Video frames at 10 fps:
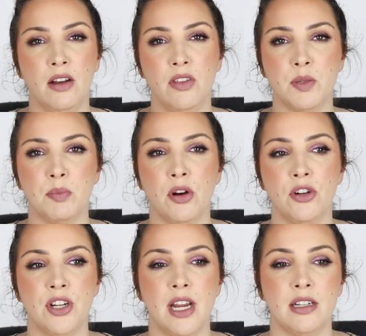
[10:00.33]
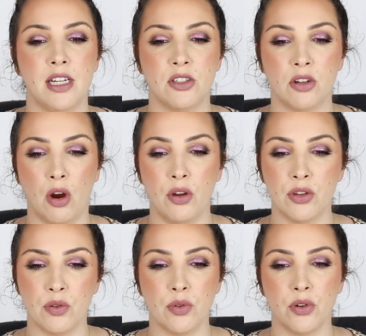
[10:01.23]
end of this project is go
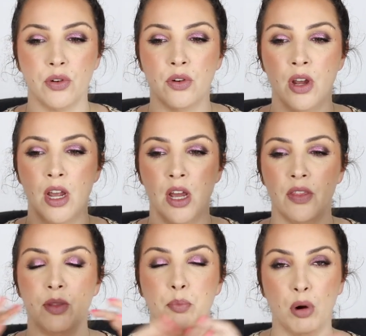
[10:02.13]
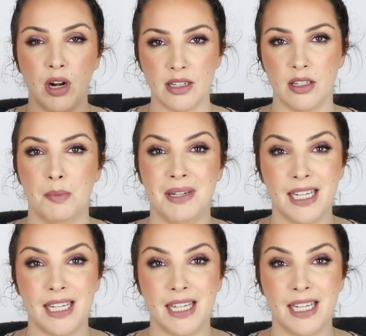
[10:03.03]
through the products that I'm